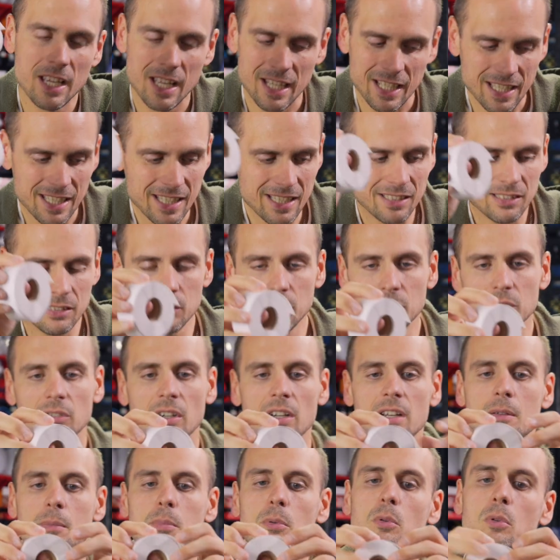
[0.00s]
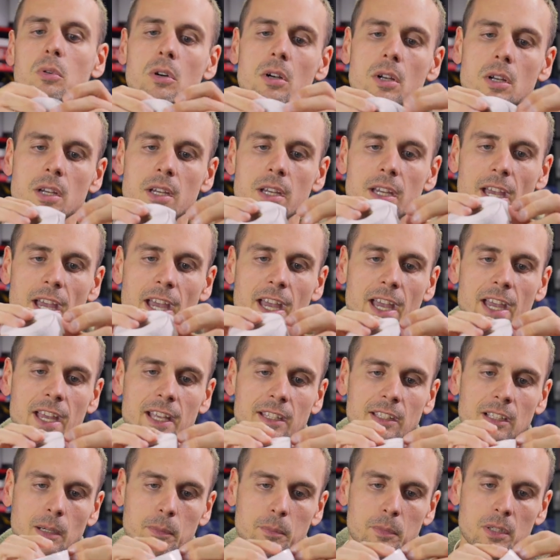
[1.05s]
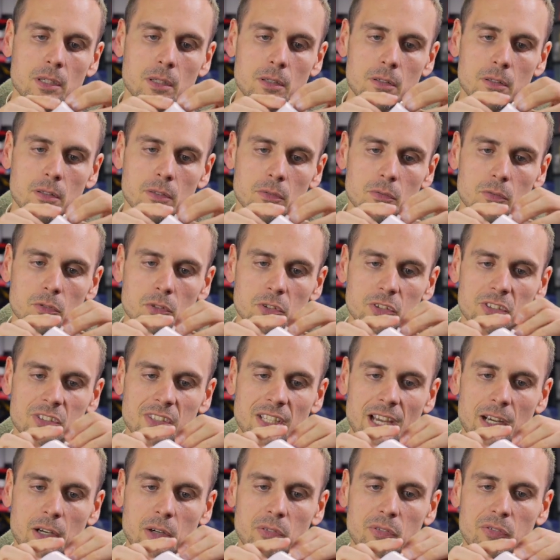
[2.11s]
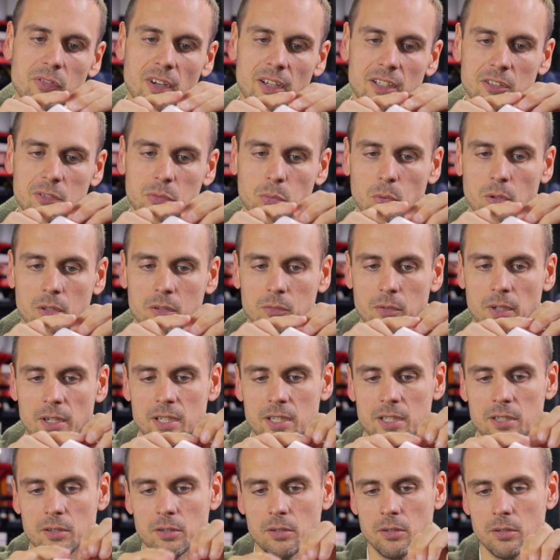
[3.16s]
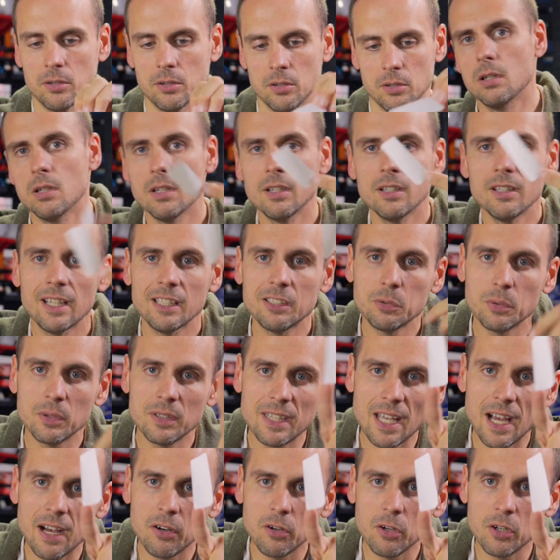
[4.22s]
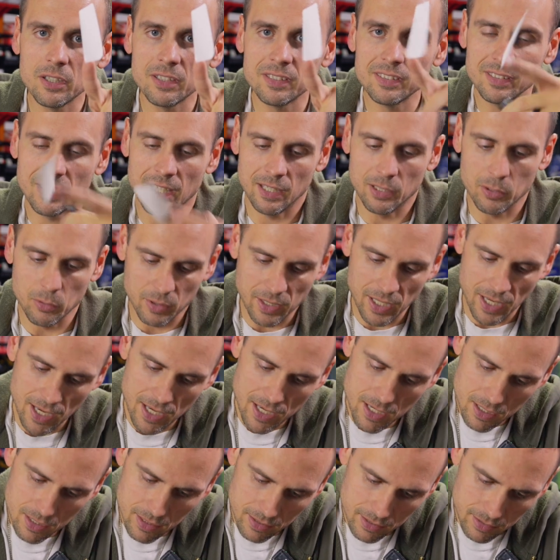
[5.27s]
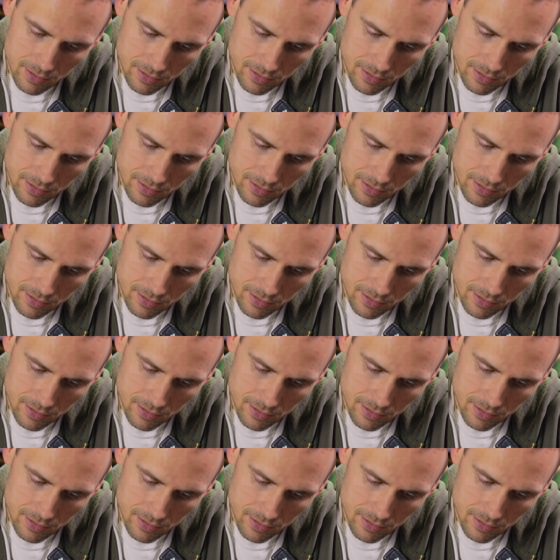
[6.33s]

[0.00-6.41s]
Adhesive label, and I'm gonna sacrifice one right here. That's what that looks like, okay?